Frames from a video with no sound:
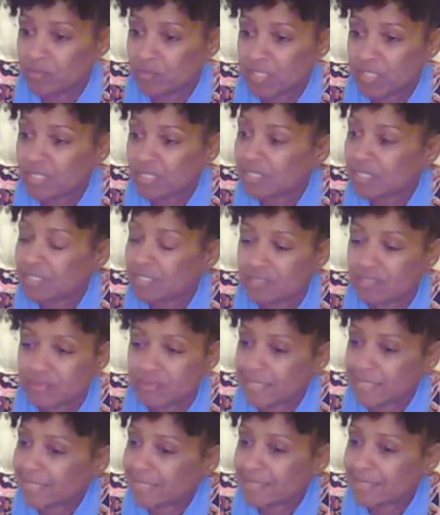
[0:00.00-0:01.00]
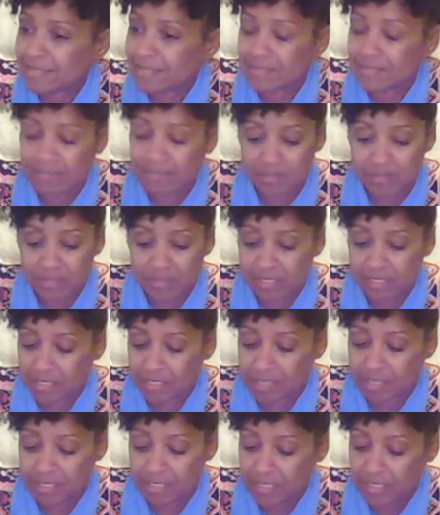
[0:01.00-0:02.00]
because of their racism and
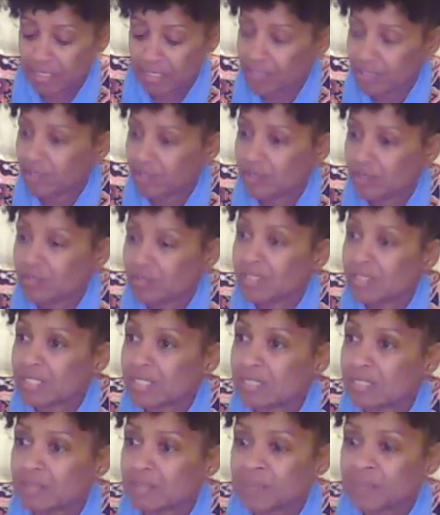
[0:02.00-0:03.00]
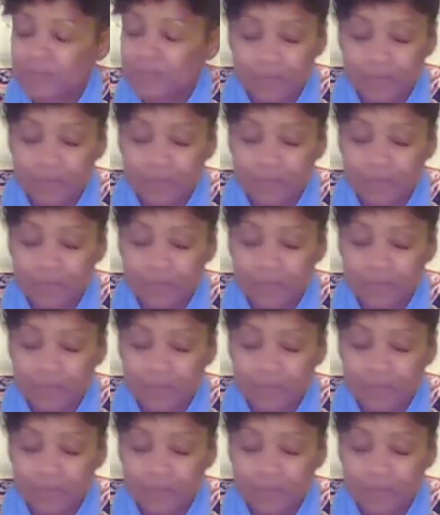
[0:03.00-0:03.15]
their egos and.